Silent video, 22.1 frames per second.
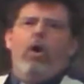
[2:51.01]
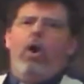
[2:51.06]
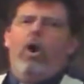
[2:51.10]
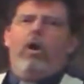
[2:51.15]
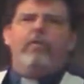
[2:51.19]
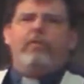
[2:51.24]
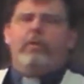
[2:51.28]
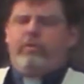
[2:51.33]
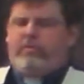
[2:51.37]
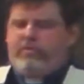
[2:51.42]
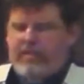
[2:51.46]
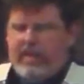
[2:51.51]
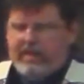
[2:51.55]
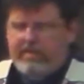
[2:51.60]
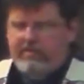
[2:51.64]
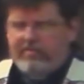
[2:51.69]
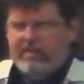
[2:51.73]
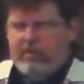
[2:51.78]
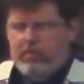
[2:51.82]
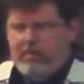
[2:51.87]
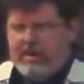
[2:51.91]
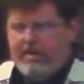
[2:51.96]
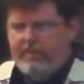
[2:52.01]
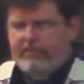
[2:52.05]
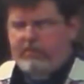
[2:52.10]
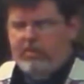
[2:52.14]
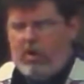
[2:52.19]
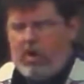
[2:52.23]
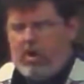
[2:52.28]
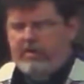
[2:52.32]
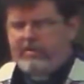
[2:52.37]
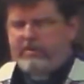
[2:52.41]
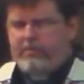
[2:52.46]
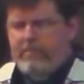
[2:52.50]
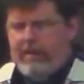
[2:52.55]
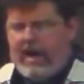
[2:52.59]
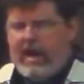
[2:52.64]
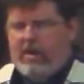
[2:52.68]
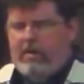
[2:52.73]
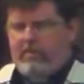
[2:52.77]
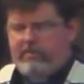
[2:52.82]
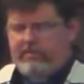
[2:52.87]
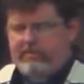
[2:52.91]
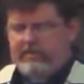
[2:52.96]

all those things that we have talked about.